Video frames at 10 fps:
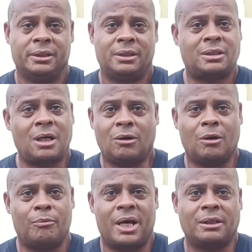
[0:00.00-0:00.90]
to talk
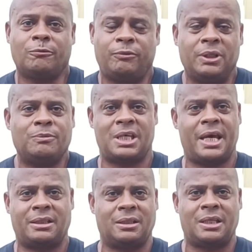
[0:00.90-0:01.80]
about the flip
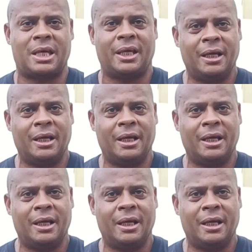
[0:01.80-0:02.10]
side today.